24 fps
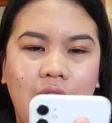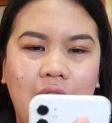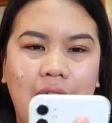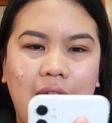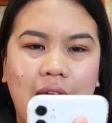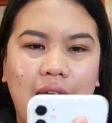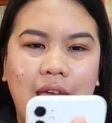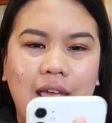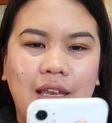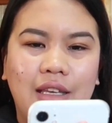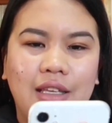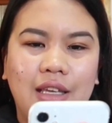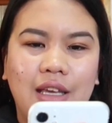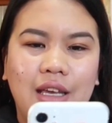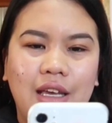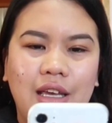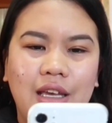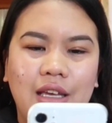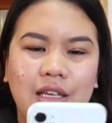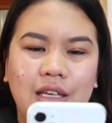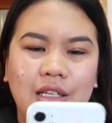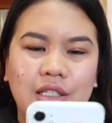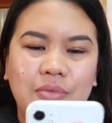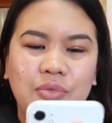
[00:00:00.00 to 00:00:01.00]
And
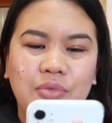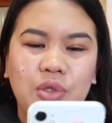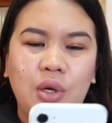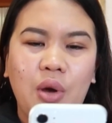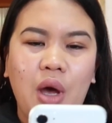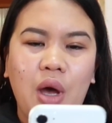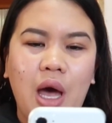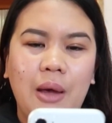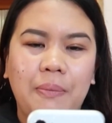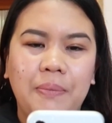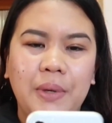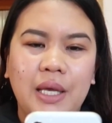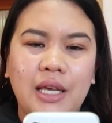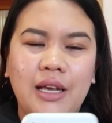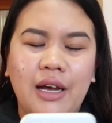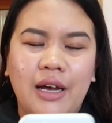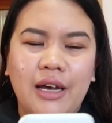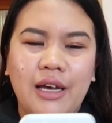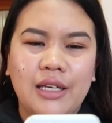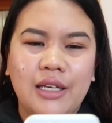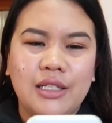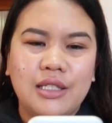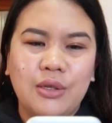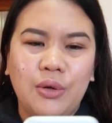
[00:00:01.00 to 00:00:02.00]
yeah, I'm so happy,
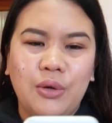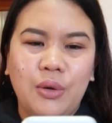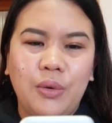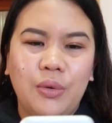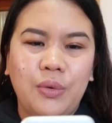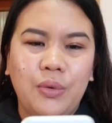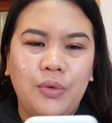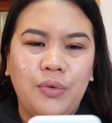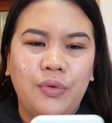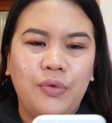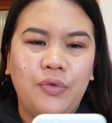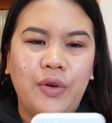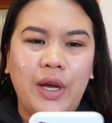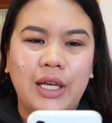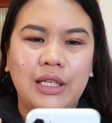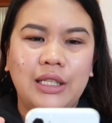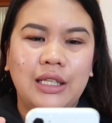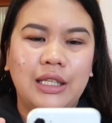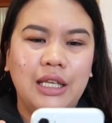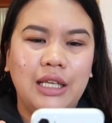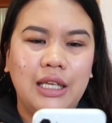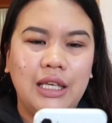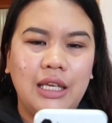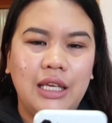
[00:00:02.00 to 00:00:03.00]
guys. So
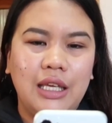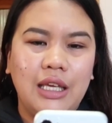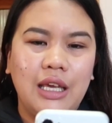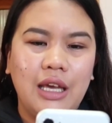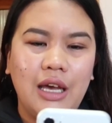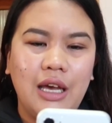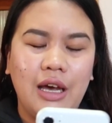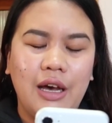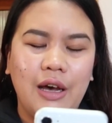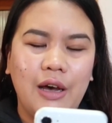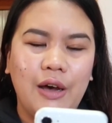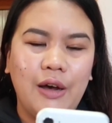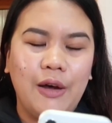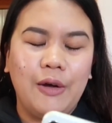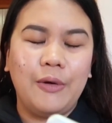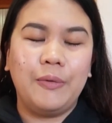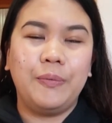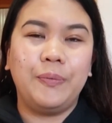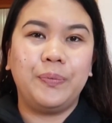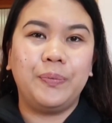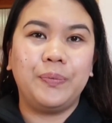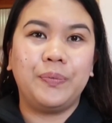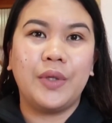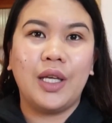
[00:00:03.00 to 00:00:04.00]
finally,
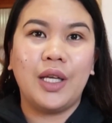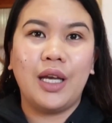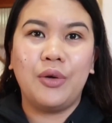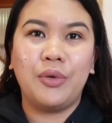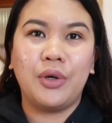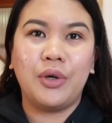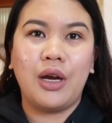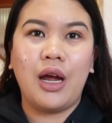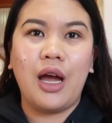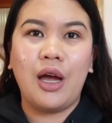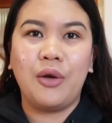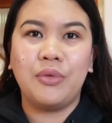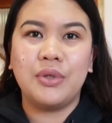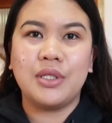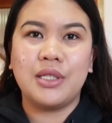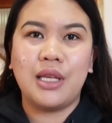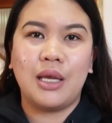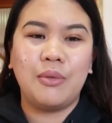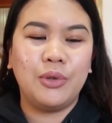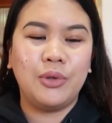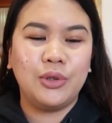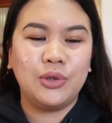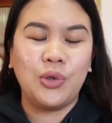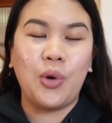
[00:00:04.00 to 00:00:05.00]
I was
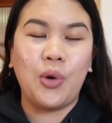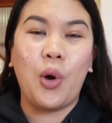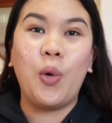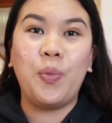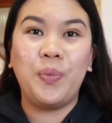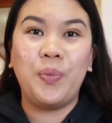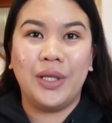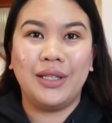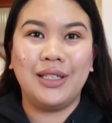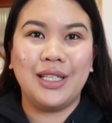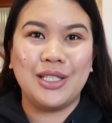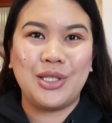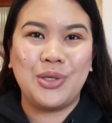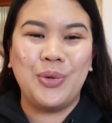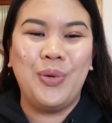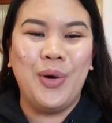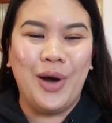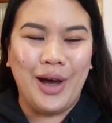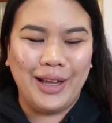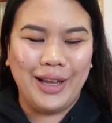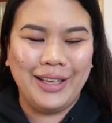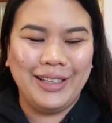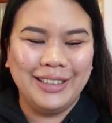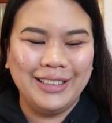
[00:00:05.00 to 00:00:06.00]
able to open this
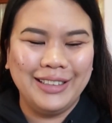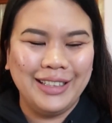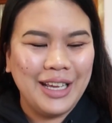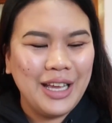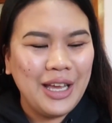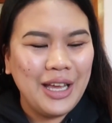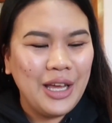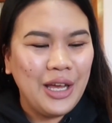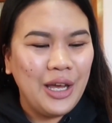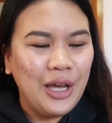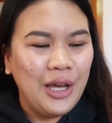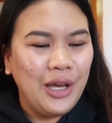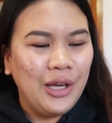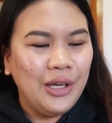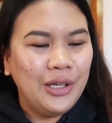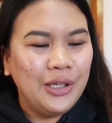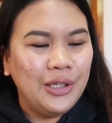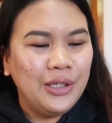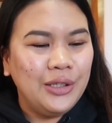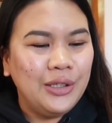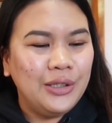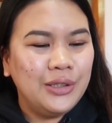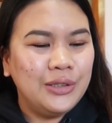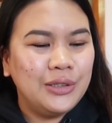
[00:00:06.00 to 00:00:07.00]
one.
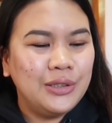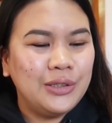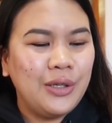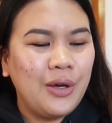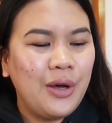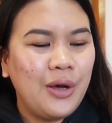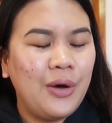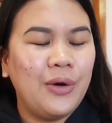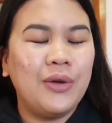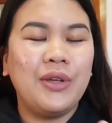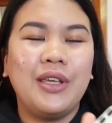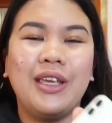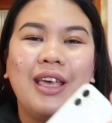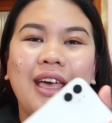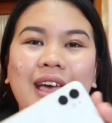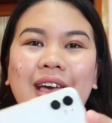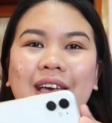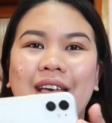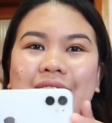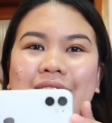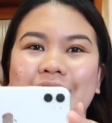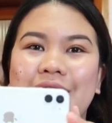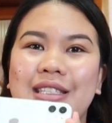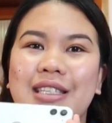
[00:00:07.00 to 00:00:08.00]
So
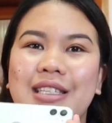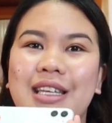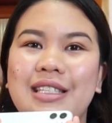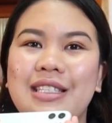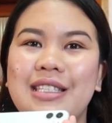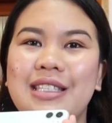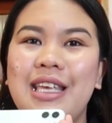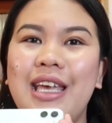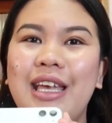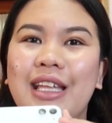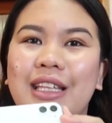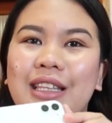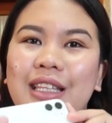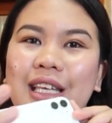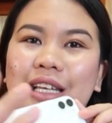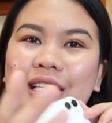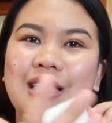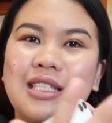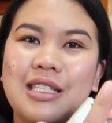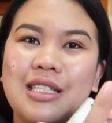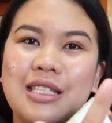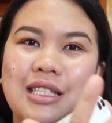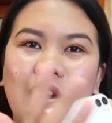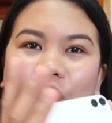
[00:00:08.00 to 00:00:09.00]
yes, that's it.
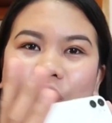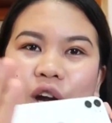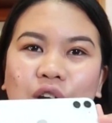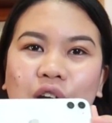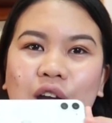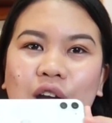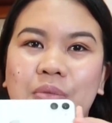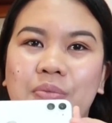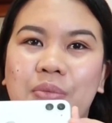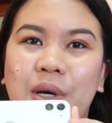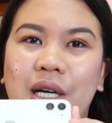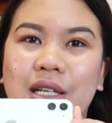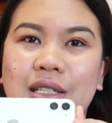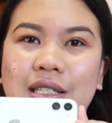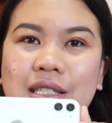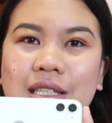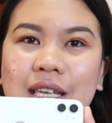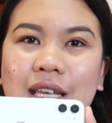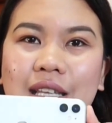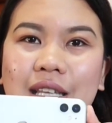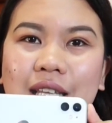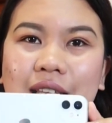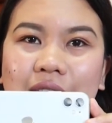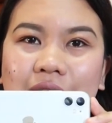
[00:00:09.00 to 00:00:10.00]
That's our
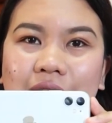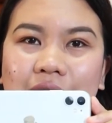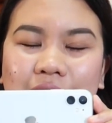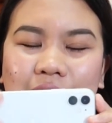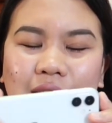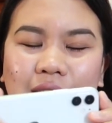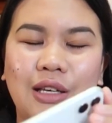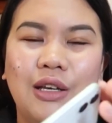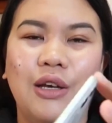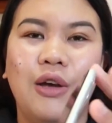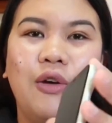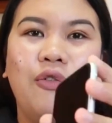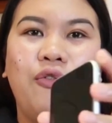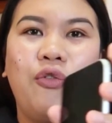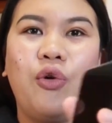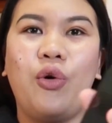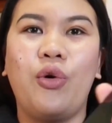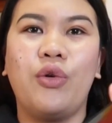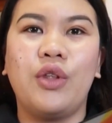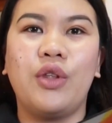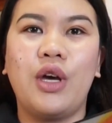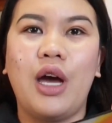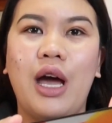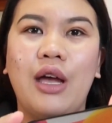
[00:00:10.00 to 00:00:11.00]
unboxing
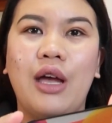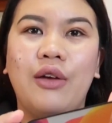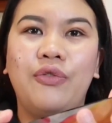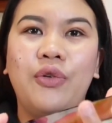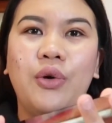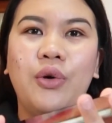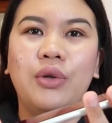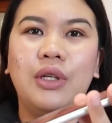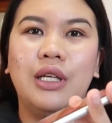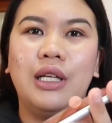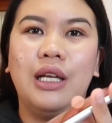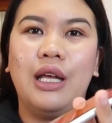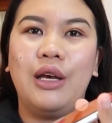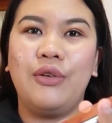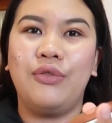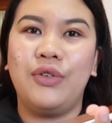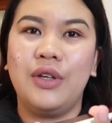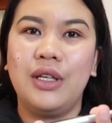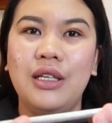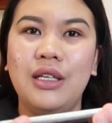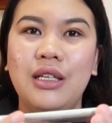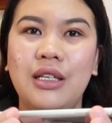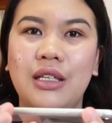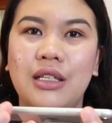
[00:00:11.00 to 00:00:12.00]
for the iPhone
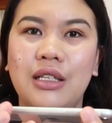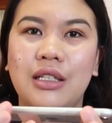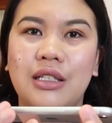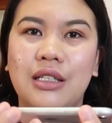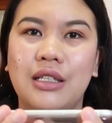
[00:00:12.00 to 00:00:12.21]
11.